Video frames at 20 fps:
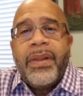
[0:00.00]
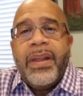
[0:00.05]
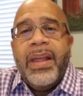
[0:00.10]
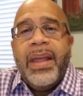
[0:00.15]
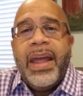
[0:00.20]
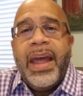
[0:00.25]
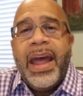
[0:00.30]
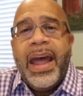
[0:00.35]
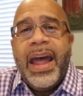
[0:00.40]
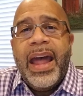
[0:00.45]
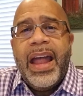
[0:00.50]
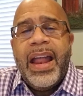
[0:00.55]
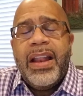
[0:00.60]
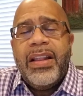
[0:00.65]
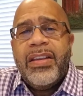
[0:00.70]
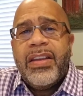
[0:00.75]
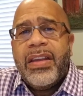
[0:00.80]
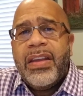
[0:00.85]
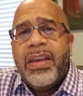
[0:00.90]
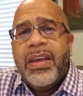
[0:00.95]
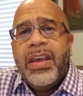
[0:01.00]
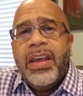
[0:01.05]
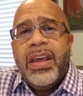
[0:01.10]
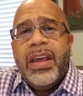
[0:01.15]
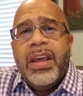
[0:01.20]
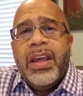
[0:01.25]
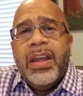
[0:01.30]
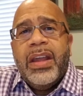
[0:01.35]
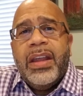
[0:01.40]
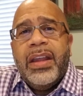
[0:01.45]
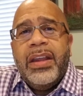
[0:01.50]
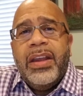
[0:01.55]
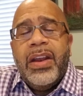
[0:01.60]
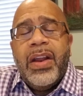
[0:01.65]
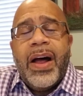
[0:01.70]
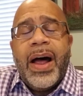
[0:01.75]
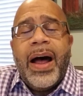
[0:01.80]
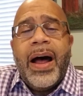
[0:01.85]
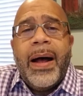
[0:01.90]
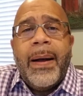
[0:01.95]
And
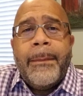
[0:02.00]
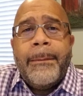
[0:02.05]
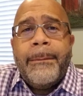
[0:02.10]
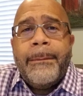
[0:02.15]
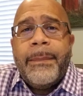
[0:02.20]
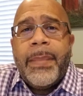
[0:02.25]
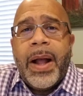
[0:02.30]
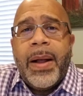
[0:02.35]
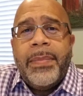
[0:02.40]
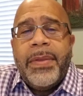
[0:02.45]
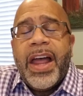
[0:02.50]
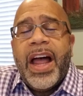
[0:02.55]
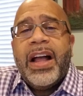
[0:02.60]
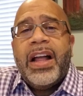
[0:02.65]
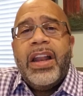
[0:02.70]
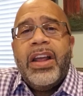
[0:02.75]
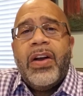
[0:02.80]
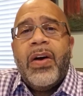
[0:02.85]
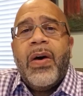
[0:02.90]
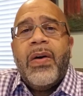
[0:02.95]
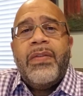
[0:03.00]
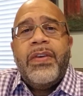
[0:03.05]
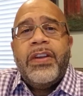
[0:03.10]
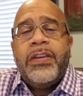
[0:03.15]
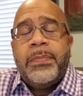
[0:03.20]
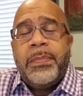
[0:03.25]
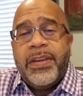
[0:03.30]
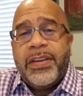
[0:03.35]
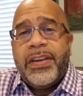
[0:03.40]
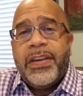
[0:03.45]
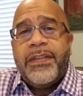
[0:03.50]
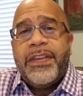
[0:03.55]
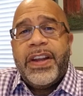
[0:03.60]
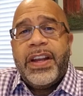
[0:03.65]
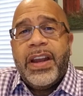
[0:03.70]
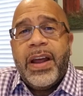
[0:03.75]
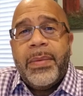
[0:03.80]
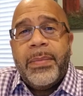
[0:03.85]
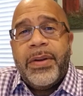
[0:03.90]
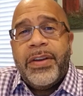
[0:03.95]
I'm not going to go over specific
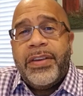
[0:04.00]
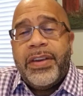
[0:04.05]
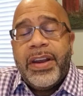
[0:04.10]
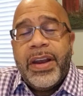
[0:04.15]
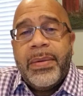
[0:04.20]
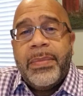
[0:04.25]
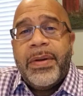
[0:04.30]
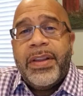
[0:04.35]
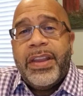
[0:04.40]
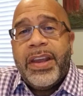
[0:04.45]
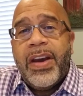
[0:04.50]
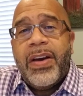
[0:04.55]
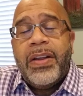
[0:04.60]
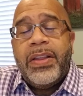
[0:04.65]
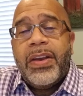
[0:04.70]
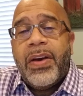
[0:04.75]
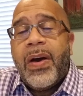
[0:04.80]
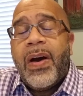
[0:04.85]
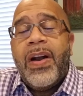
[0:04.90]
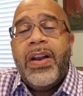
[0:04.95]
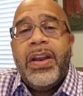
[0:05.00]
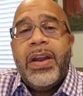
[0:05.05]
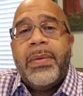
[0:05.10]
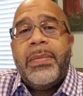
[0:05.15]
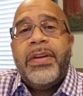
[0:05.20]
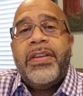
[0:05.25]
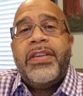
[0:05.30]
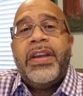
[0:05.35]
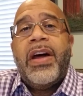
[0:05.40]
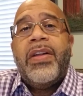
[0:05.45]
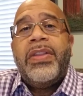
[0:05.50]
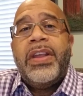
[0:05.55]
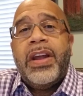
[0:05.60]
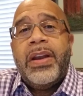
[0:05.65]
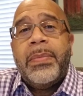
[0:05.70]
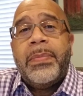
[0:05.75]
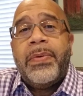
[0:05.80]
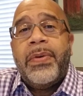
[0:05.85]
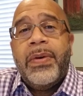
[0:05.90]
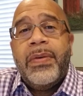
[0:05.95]
numbers here, but there are numbers out there
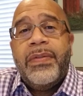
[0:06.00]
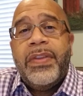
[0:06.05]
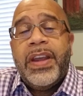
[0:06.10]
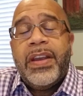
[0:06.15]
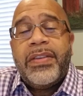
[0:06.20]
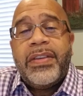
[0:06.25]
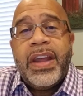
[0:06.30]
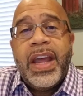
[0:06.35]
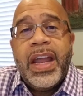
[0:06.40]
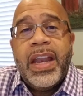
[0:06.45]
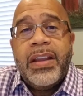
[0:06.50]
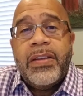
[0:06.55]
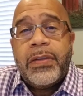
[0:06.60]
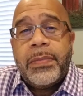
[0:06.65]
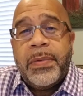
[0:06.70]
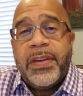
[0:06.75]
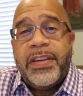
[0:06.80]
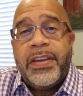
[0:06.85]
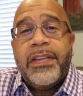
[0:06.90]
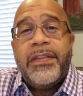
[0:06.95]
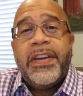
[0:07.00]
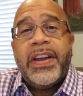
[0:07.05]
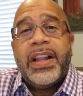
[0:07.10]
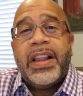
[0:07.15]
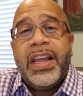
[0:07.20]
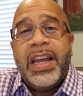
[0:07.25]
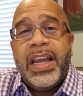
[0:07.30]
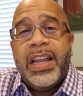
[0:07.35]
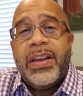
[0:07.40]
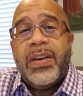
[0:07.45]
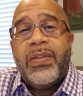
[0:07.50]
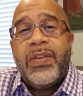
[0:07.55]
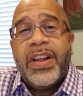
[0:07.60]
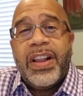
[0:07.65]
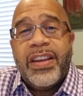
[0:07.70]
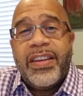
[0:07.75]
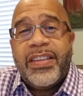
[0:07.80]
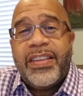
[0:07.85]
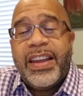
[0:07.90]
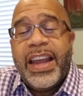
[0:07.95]
to prove this, and specifically in the real
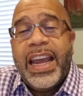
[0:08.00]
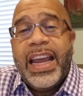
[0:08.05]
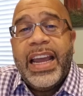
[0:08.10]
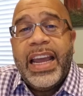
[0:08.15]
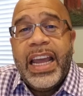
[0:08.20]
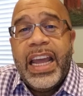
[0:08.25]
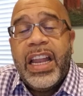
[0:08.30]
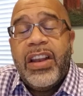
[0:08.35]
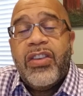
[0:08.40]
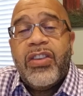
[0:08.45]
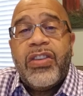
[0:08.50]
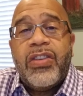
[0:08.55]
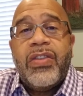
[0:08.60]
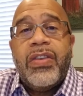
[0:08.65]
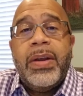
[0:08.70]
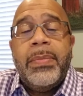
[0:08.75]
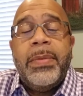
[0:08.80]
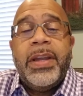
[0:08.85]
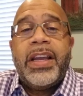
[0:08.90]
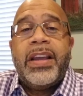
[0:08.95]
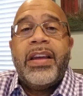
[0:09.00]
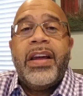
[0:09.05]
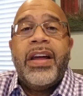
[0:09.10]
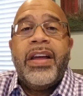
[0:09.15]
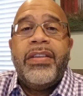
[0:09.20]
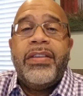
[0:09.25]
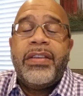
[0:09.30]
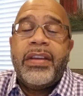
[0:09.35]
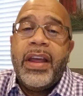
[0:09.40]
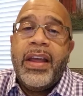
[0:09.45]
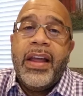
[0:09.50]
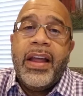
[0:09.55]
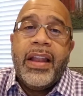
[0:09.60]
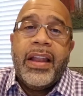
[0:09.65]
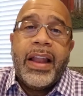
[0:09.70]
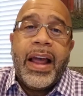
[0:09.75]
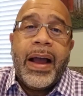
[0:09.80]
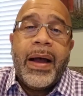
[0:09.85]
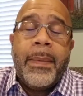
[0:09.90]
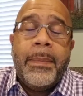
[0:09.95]
estate industry, because
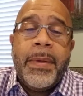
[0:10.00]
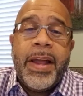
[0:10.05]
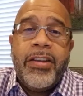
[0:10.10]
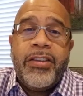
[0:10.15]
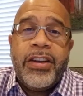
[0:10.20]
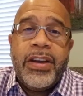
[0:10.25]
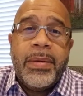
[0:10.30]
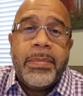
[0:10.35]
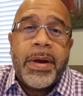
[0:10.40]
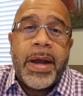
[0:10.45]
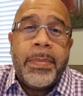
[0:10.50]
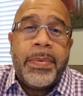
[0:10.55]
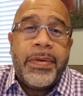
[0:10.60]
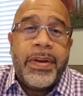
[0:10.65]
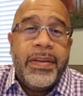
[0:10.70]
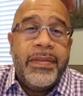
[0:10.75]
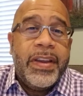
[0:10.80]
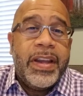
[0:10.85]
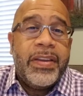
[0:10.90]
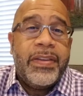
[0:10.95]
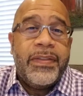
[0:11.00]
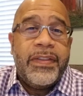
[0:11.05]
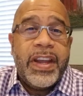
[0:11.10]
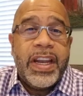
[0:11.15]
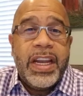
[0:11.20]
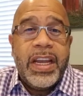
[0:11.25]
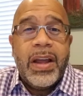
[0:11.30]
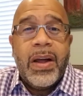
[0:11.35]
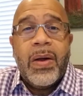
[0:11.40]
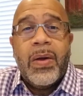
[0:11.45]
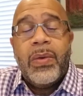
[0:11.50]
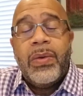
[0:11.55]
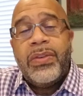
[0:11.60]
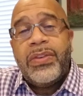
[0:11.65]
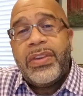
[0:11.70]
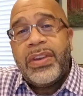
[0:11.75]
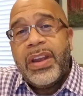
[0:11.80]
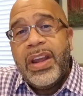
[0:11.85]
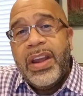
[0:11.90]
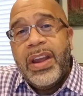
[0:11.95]
like I mentioned in my previous
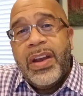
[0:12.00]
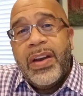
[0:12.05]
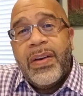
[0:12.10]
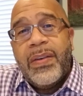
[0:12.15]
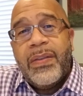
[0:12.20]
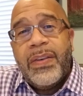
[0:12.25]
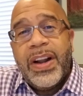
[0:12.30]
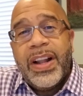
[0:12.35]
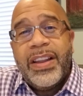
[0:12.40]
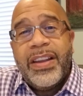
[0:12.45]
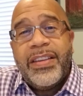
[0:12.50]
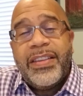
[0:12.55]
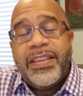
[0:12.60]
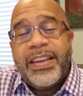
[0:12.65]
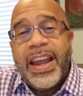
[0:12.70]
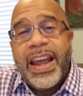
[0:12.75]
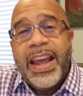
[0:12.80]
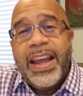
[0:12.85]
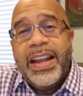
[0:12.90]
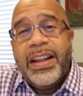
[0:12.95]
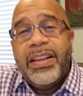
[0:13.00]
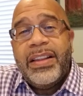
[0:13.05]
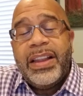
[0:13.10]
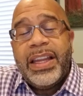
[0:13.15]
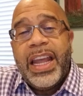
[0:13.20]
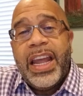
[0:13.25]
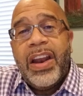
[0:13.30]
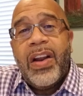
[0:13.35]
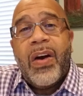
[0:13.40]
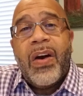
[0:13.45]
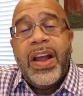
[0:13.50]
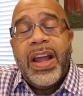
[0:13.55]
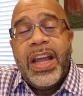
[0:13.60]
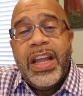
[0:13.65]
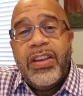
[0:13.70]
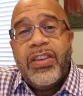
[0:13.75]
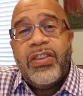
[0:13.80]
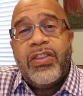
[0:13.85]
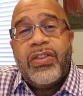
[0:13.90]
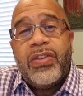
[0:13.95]
videos, real estate in our
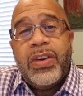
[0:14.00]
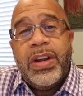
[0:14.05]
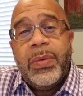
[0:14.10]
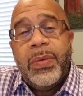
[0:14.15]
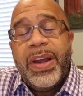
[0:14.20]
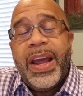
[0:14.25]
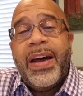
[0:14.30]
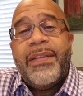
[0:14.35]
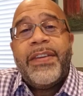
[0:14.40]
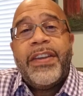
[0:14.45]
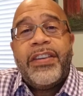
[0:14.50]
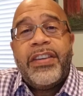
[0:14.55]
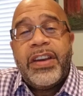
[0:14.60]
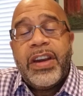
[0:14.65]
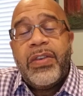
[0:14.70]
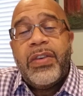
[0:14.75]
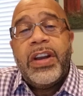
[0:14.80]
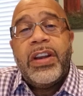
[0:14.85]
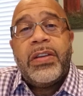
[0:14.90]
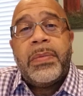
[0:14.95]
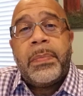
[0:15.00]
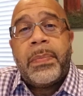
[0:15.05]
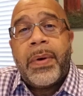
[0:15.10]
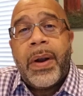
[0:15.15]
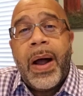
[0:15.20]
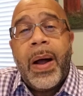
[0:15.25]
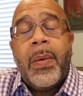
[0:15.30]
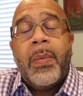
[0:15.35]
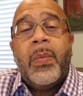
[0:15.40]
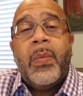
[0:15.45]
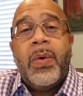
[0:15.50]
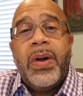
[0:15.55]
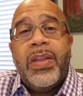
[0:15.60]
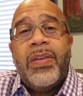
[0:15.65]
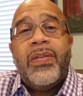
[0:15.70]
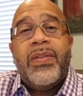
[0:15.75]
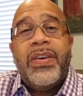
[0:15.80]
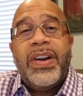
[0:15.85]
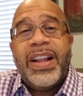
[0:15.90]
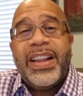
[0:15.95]
industry, we have a serious problem with
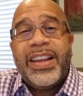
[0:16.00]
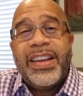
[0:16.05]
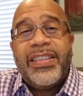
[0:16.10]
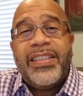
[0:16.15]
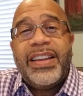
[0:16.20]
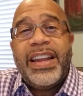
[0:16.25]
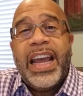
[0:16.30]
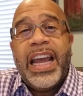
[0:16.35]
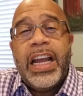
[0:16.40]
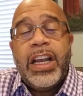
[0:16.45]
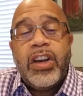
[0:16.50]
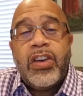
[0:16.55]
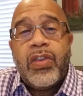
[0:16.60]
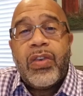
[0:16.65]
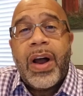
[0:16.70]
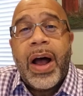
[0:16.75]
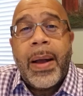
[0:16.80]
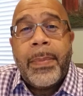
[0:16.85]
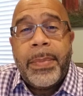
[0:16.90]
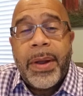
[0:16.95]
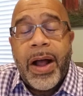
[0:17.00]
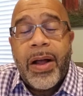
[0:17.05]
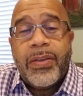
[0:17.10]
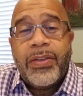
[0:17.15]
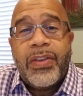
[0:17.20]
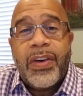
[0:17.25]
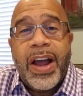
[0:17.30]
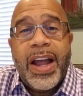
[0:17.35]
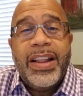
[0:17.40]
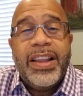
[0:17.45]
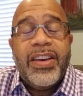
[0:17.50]
real estate dropouts, right?